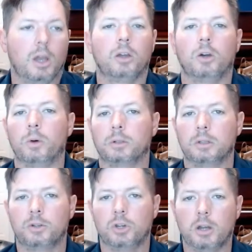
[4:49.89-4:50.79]
Going to the
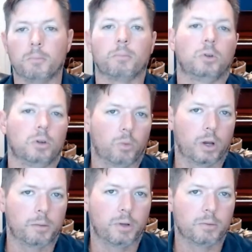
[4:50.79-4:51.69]
gym, good way to
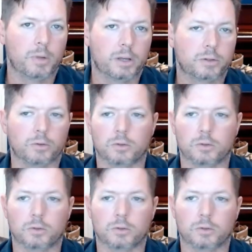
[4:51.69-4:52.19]
build muscles.